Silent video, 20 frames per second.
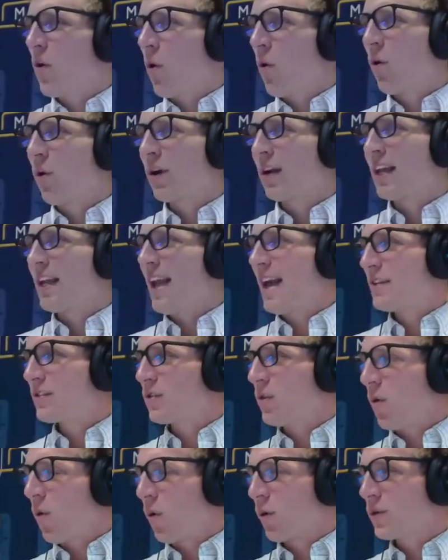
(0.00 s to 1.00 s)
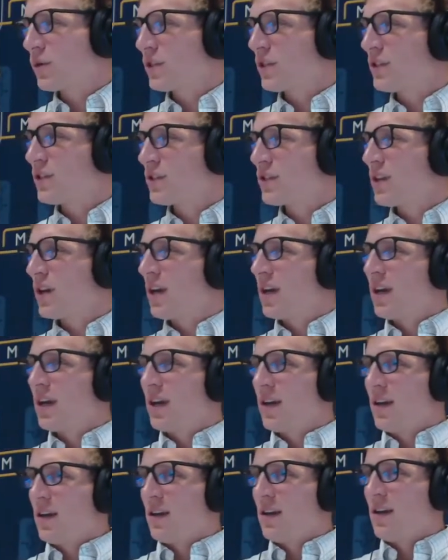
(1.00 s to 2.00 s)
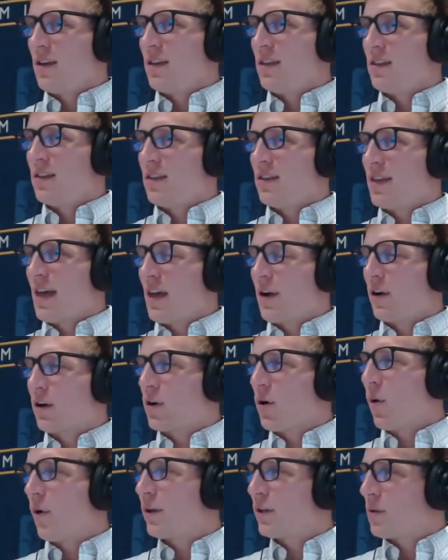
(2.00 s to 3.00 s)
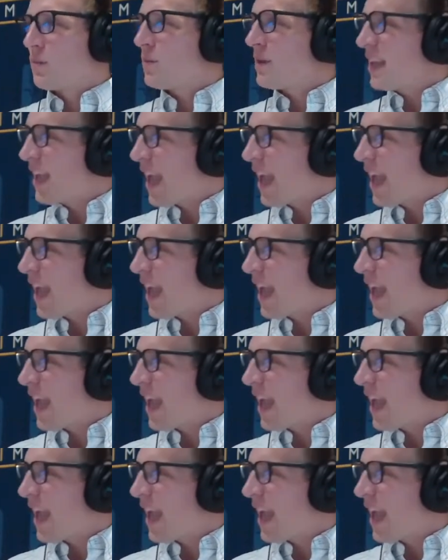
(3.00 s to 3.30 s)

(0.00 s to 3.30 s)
Oregon has the horses that are going to be